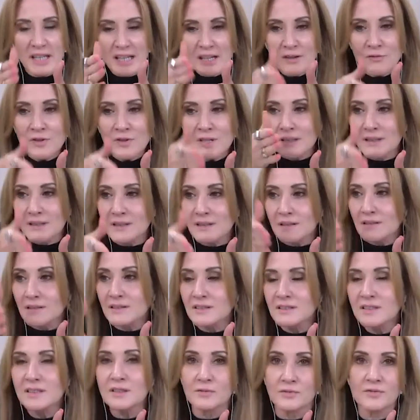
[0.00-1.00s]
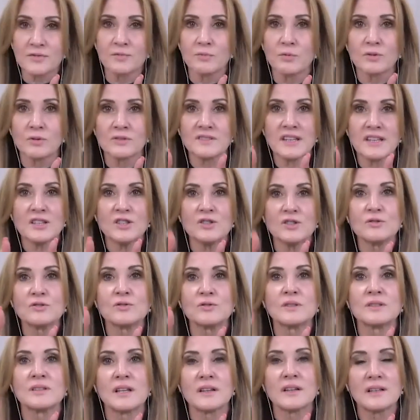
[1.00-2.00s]
Every little tiff will take you
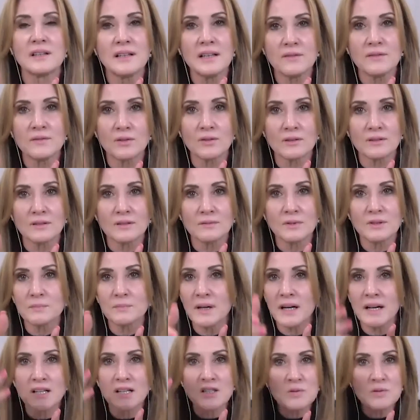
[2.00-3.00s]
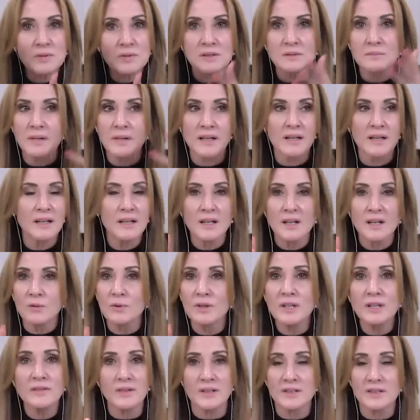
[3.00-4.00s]
to another level with my husband, my
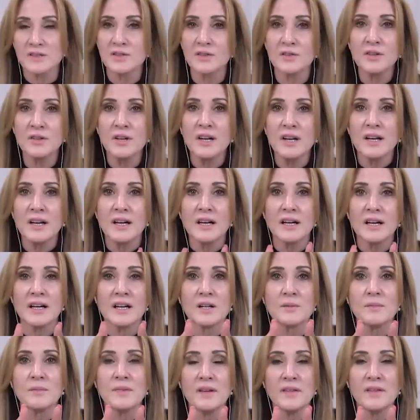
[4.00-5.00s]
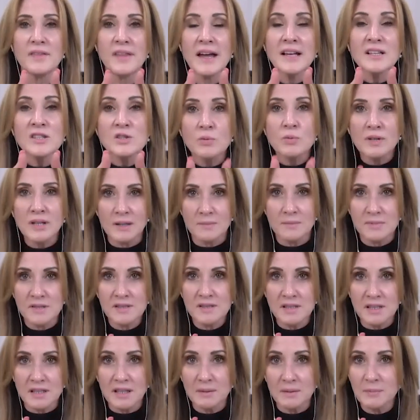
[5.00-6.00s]
whatever. So um, that's what I'm seeing.